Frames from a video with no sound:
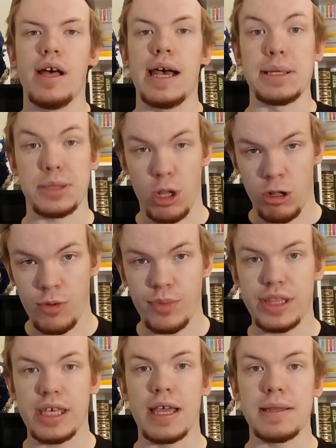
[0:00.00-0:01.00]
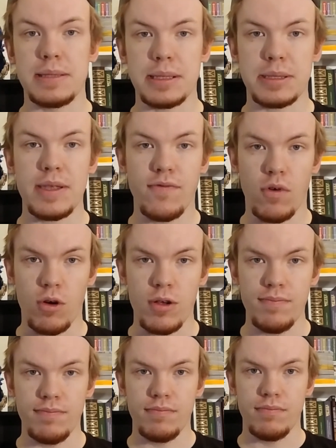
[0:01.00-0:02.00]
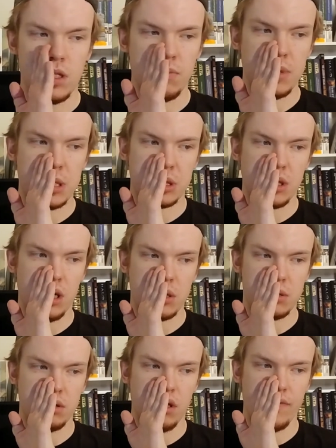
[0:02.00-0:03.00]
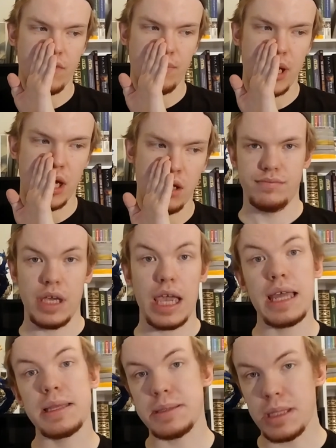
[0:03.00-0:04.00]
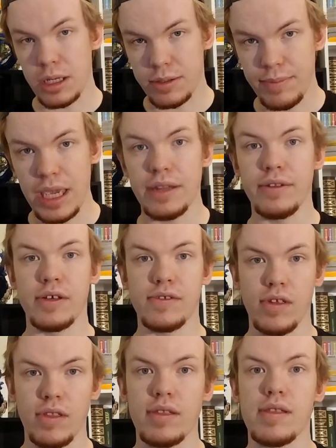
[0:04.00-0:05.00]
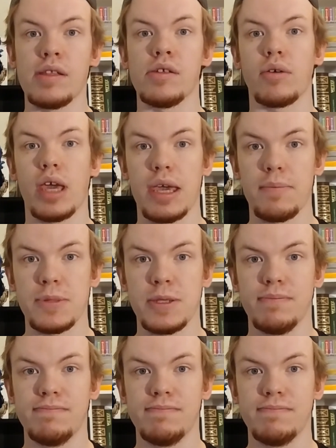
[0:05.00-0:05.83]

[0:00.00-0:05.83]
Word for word: I started with the N sixty-four, best console ever made, and stuck mainly to Nintendo games.